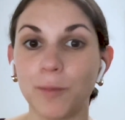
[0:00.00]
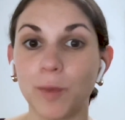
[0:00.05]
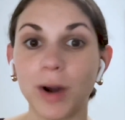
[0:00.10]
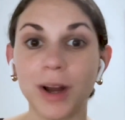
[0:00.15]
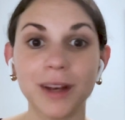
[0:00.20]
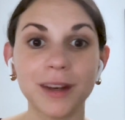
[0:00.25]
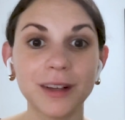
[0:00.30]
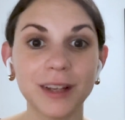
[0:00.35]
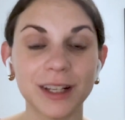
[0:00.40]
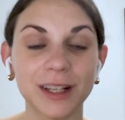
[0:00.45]

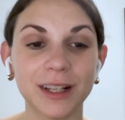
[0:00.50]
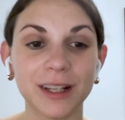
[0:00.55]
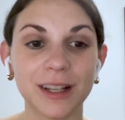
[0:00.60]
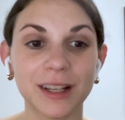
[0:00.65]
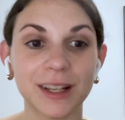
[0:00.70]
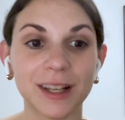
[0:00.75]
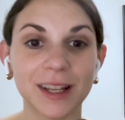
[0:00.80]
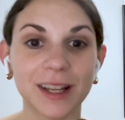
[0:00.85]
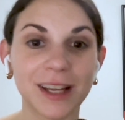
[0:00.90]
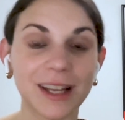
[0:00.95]
One
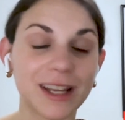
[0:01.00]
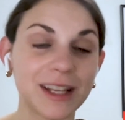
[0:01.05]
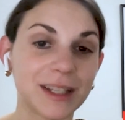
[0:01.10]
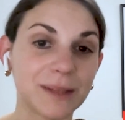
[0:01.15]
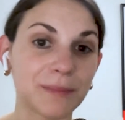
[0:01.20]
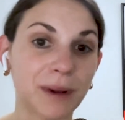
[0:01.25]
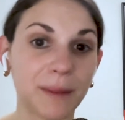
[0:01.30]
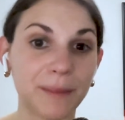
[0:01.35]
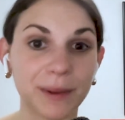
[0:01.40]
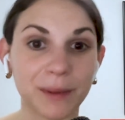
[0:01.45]
is
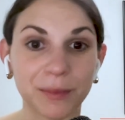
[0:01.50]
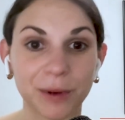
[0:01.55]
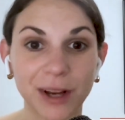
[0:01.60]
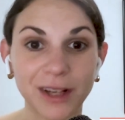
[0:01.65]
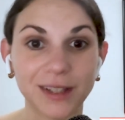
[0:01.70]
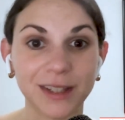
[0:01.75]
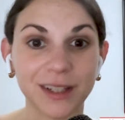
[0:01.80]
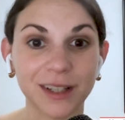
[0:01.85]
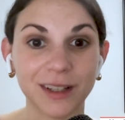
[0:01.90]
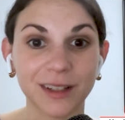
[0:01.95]
public
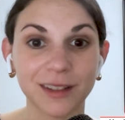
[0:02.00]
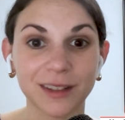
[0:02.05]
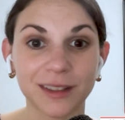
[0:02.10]
pricing.